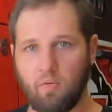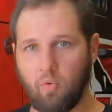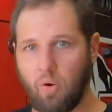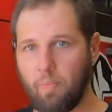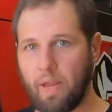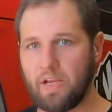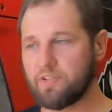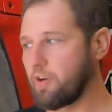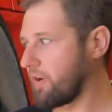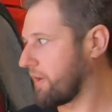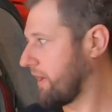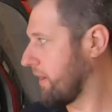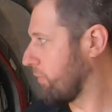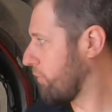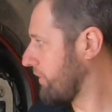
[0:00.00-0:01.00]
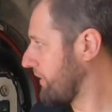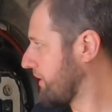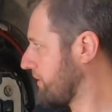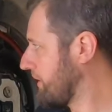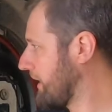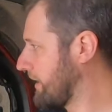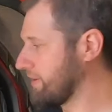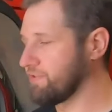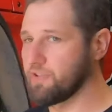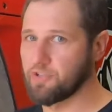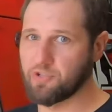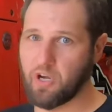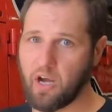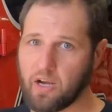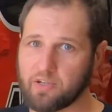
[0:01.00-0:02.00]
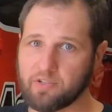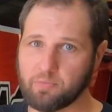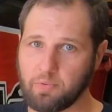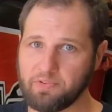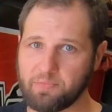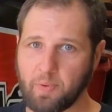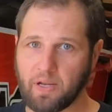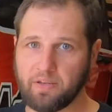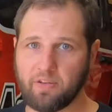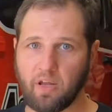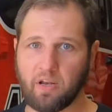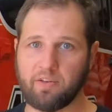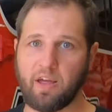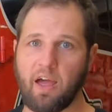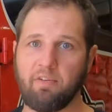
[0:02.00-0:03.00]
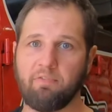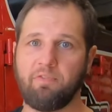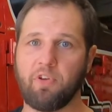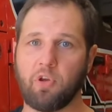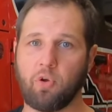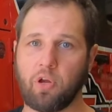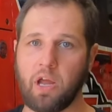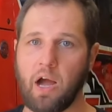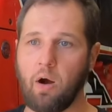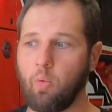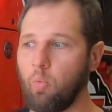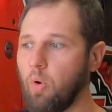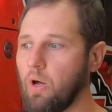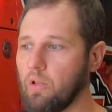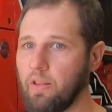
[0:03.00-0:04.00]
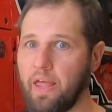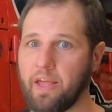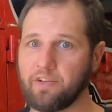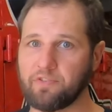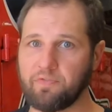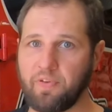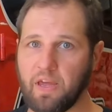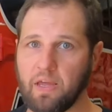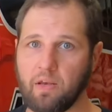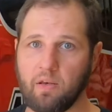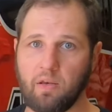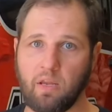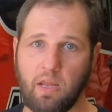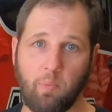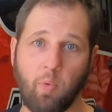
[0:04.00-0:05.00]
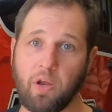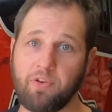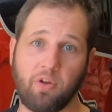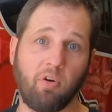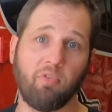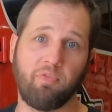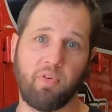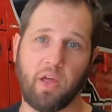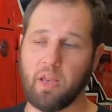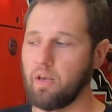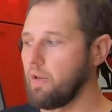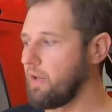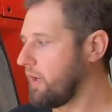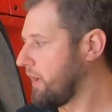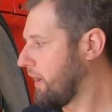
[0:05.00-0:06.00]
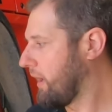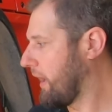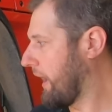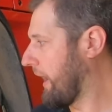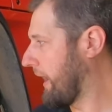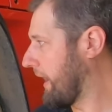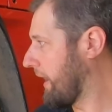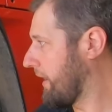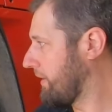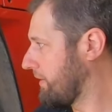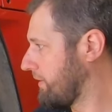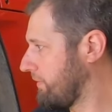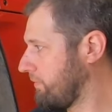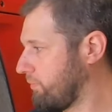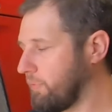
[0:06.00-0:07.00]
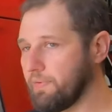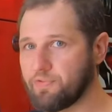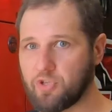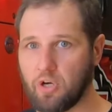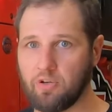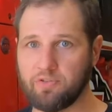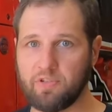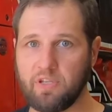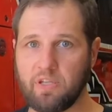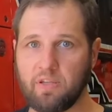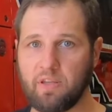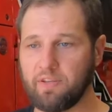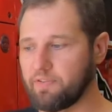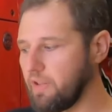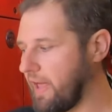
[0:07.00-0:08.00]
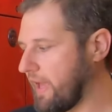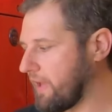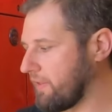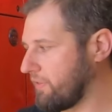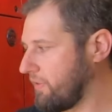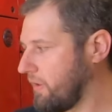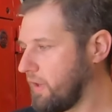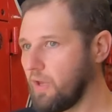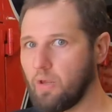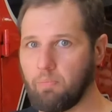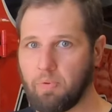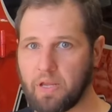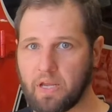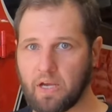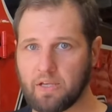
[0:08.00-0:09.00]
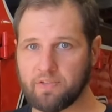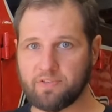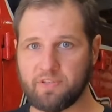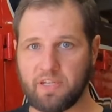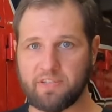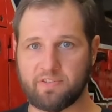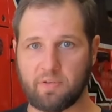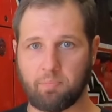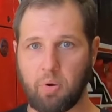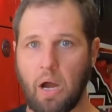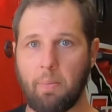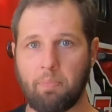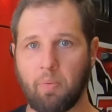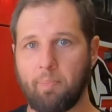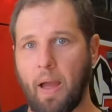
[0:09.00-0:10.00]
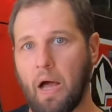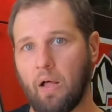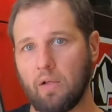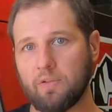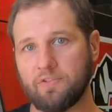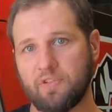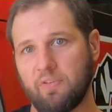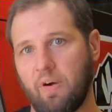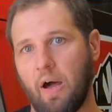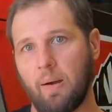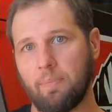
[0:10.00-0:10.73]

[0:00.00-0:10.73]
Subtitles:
What makes our kit really unique is the shocks. We've spent a ton of time figuring out what lengths fit and what don't fit. And we've chosen this length because it's the proper balance of